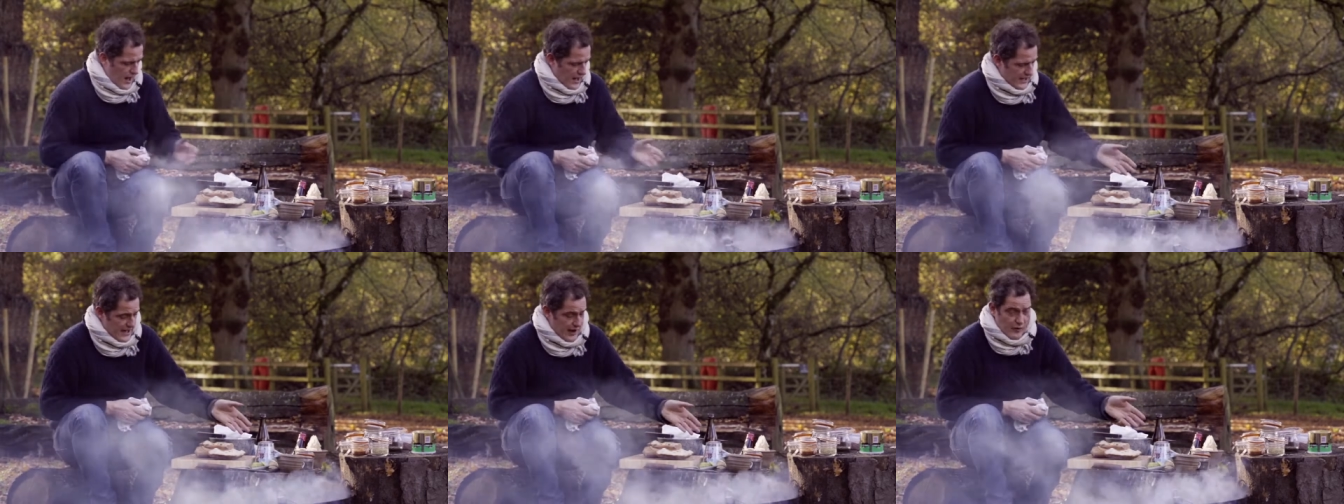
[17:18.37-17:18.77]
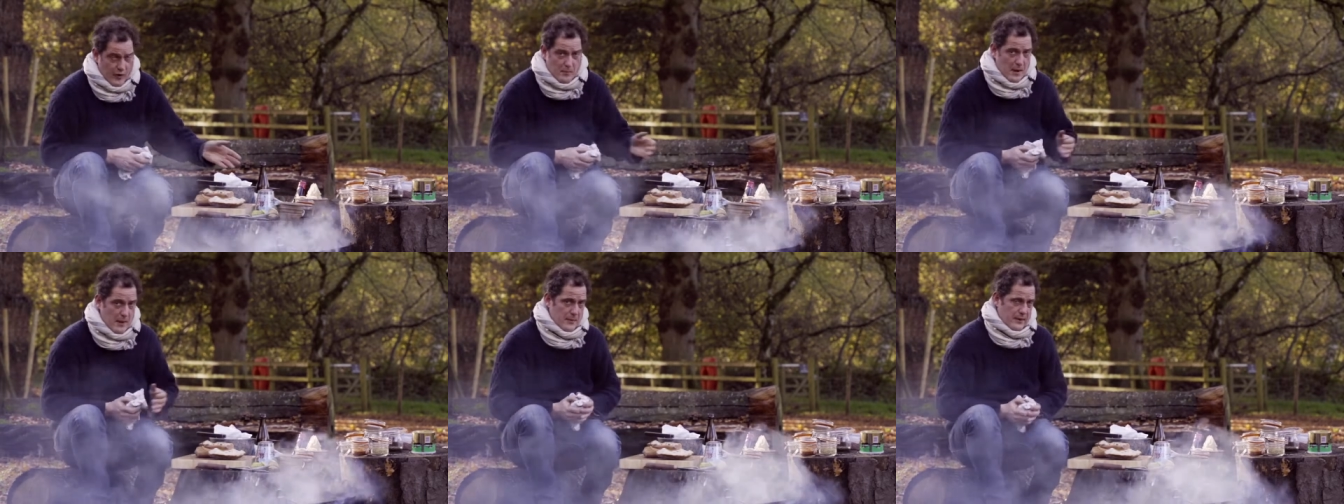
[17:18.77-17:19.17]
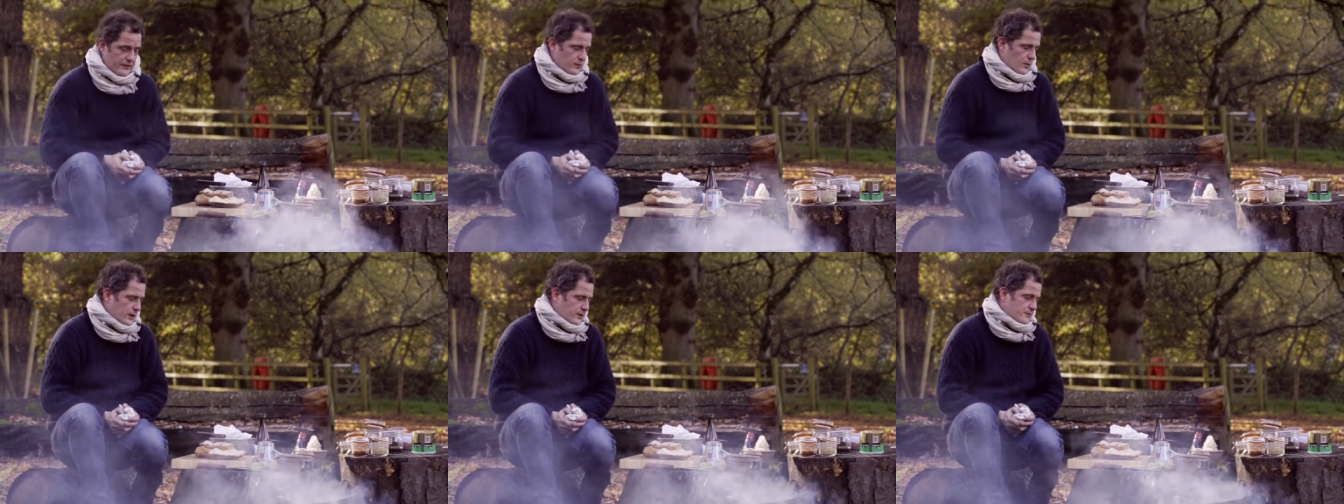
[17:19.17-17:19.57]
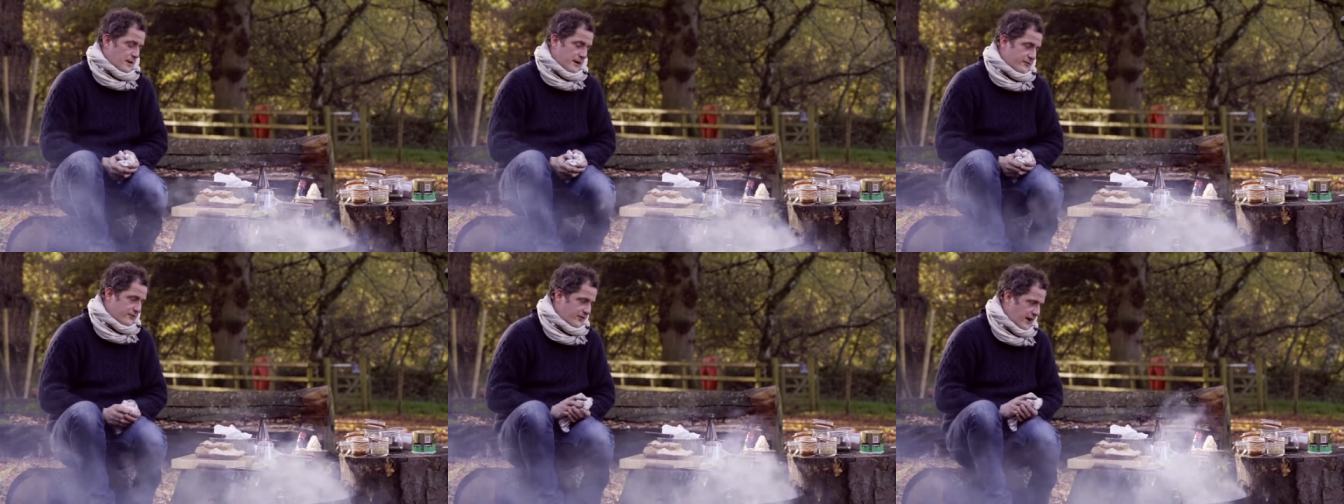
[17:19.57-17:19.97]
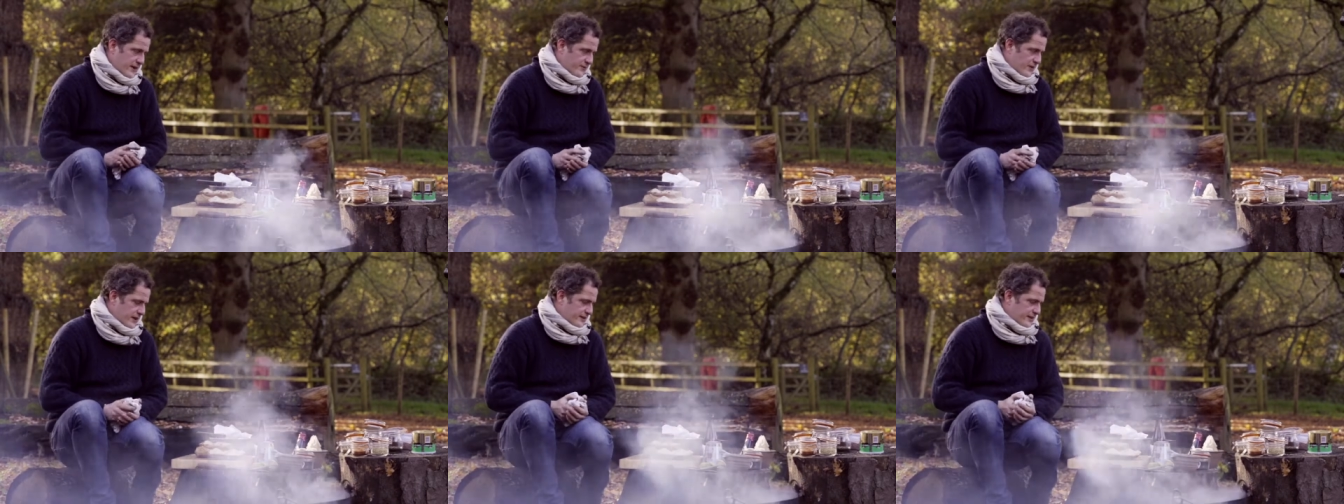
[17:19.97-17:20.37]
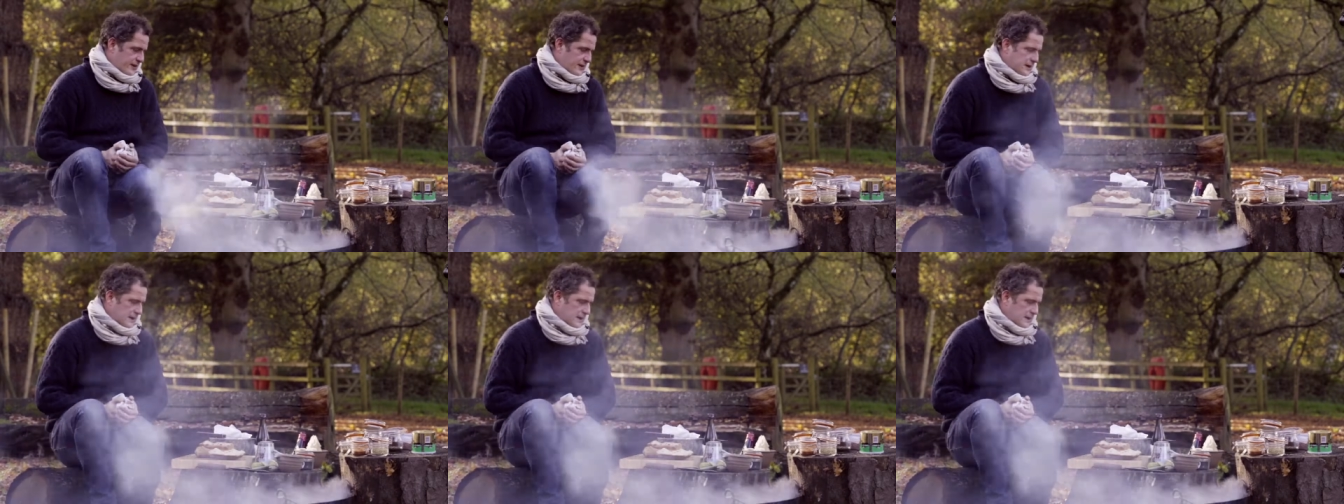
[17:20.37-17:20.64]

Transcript: Lira Pip is one of my favourite.